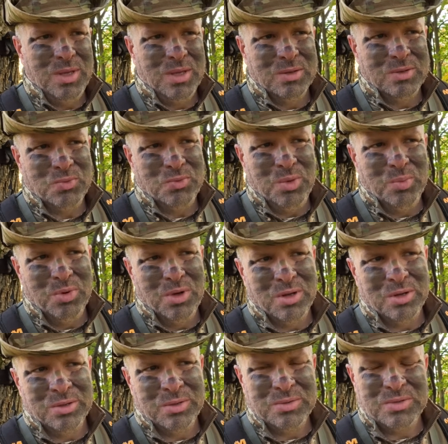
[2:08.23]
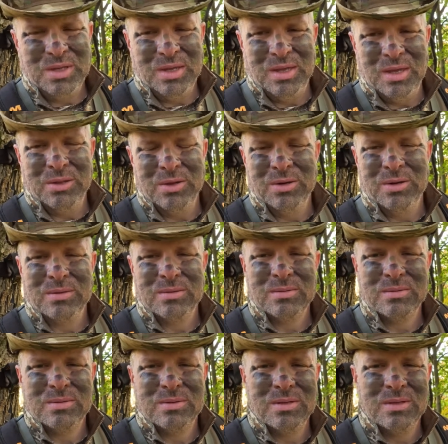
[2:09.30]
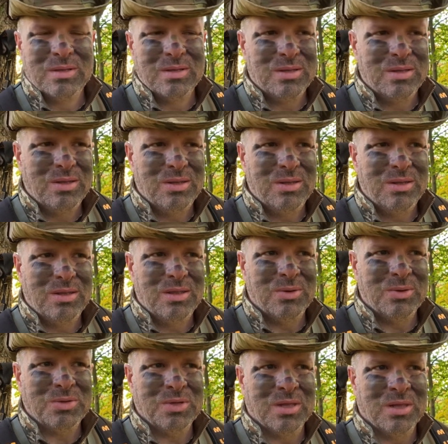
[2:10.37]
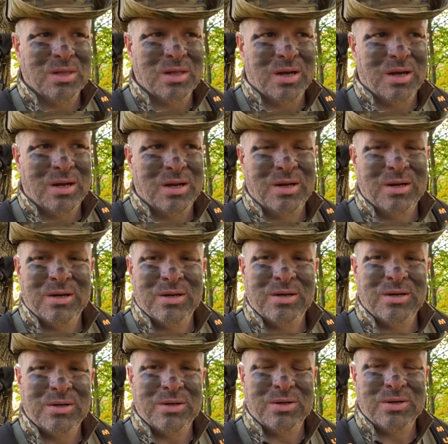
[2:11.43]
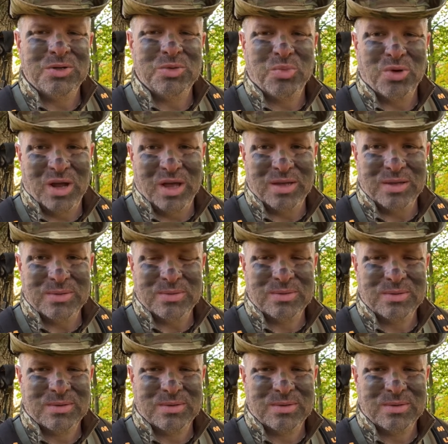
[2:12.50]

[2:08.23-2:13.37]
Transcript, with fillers: because when you put all those together, there's a large prize.